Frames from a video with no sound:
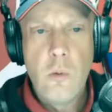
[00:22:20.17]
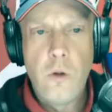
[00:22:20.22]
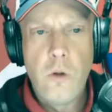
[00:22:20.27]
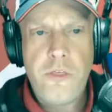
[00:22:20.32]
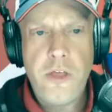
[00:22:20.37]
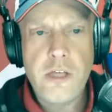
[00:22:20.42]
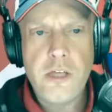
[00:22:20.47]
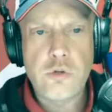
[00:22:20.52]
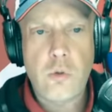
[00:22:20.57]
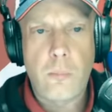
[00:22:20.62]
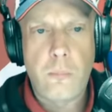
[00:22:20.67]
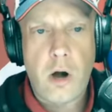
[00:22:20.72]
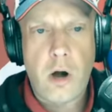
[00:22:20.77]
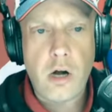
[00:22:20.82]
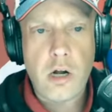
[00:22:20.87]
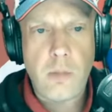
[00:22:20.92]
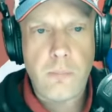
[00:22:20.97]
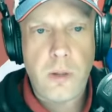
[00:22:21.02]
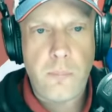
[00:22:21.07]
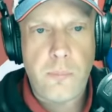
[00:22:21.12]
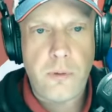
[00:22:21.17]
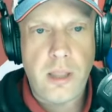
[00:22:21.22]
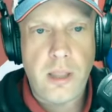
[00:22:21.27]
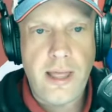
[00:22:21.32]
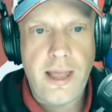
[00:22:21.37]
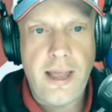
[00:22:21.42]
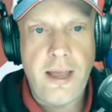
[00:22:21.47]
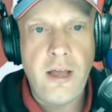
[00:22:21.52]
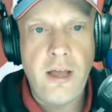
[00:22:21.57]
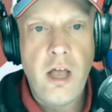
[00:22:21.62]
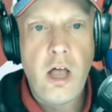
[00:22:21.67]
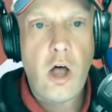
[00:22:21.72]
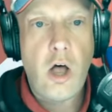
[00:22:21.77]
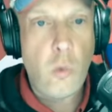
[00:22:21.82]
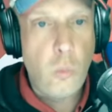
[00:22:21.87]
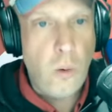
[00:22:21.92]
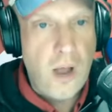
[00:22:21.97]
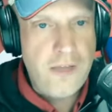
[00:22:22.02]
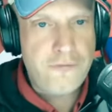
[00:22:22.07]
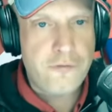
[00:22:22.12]
With his remarkable play
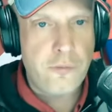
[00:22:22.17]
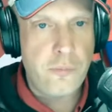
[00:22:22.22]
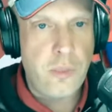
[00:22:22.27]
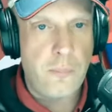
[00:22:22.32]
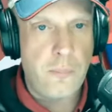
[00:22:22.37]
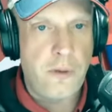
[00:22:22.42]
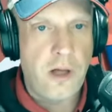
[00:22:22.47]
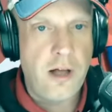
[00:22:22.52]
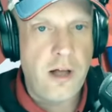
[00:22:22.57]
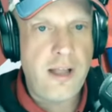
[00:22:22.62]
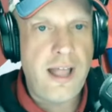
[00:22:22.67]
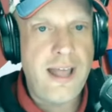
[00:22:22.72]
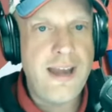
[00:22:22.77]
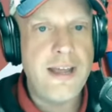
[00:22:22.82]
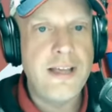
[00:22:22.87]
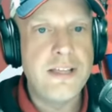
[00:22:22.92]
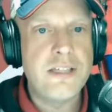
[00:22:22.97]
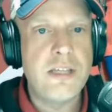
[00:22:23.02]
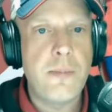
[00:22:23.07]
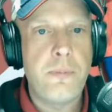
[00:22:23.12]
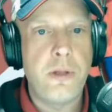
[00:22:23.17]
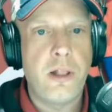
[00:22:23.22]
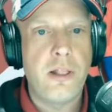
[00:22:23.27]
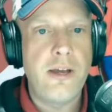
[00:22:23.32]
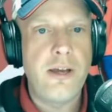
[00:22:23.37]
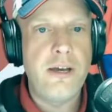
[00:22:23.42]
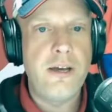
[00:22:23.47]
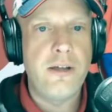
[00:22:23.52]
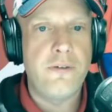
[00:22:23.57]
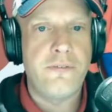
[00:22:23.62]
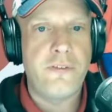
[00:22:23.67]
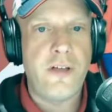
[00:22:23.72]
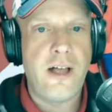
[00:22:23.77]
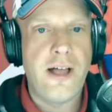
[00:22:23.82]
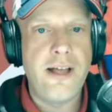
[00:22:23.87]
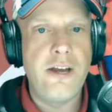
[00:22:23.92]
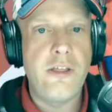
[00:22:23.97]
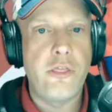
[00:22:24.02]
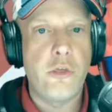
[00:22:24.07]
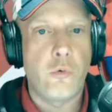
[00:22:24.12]
away from the puck and his ability to
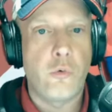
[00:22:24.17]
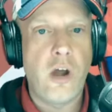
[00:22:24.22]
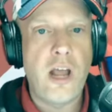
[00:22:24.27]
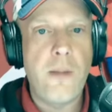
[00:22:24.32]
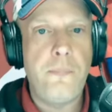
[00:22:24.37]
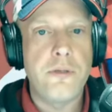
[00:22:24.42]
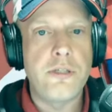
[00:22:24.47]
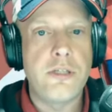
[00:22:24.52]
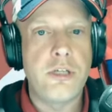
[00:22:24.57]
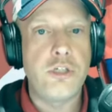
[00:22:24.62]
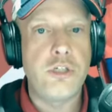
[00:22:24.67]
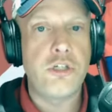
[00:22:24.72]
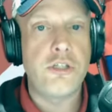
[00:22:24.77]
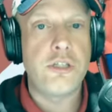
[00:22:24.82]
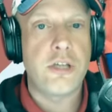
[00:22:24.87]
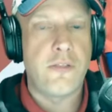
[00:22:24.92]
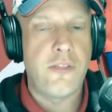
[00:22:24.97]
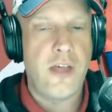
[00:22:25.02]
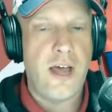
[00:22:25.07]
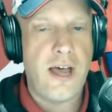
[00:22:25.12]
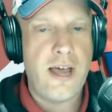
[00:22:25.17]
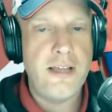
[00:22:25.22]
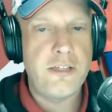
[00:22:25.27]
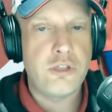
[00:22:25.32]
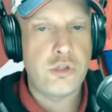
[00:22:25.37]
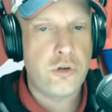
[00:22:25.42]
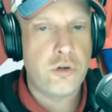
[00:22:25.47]
find the right positions on the ice,